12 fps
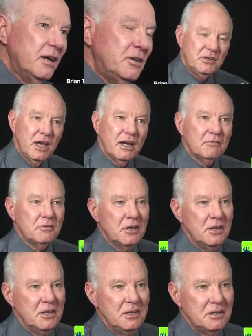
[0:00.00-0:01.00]
10 of
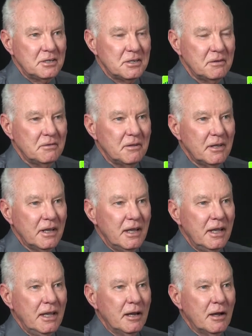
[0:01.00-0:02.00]
these
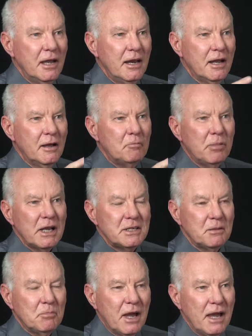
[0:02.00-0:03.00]
in a
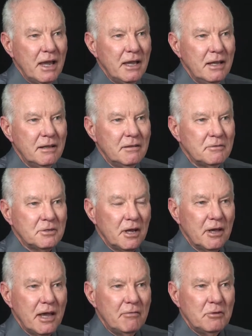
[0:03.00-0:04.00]
plastic bag. So
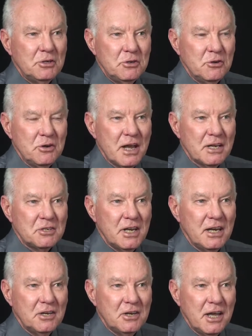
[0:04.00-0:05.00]
every student has
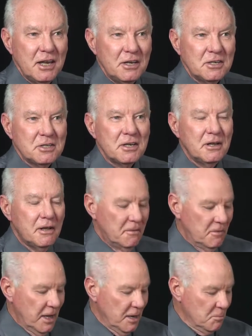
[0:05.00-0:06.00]
10 tens,
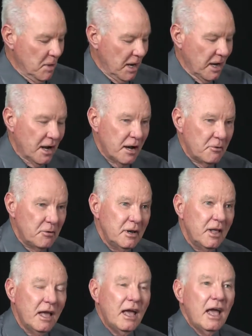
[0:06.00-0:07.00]
they can make
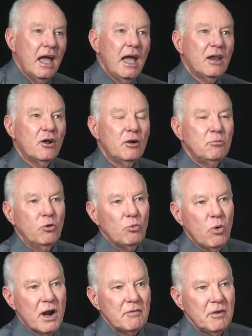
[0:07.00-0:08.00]
100, and I'll put
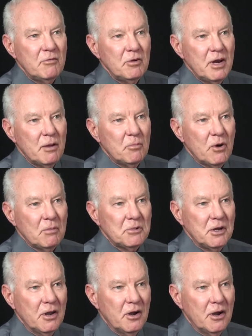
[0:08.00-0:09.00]
one of every number up
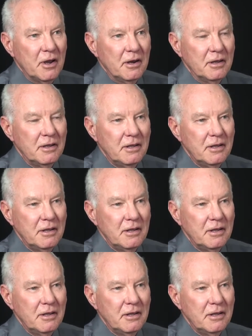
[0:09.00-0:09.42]
to 9.